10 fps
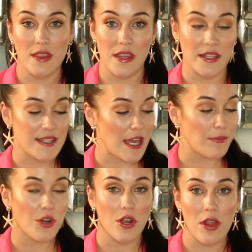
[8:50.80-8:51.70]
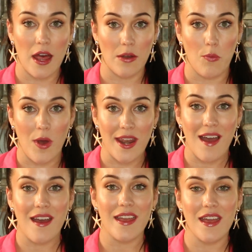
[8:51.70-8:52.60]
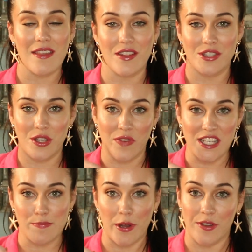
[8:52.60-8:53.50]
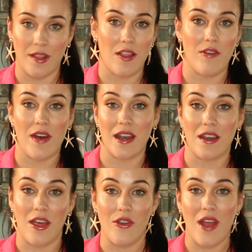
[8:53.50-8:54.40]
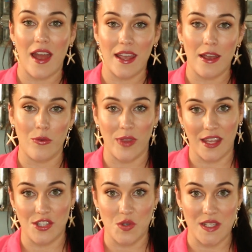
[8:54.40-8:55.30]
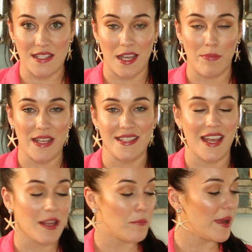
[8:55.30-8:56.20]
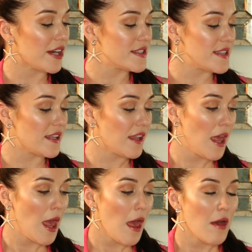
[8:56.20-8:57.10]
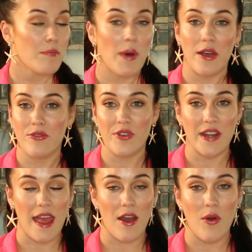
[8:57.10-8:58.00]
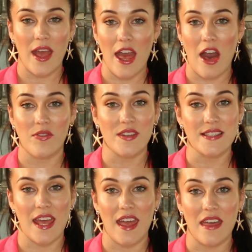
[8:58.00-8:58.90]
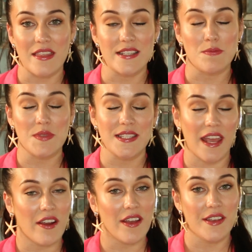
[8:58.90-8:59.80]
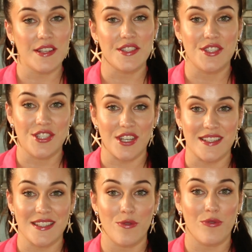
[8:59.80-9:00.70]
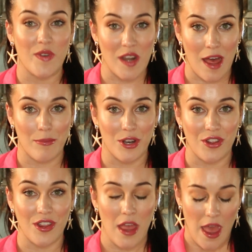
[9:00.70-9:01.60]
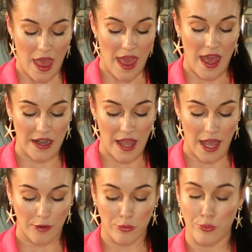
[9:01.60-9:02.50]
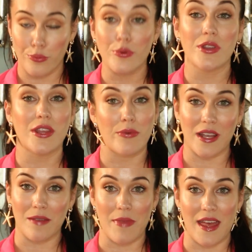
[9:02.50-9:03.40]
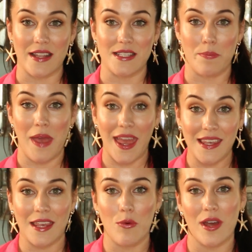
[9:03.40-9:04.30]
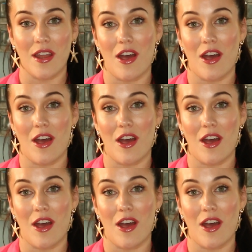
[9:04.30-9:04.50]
the Damn Girl on one eye and the Too Faced Better Than Love on another eye, and we can do a side-by-side comparison. But for now, I have to say this mascara is just phenomenal, and I really recommend picking one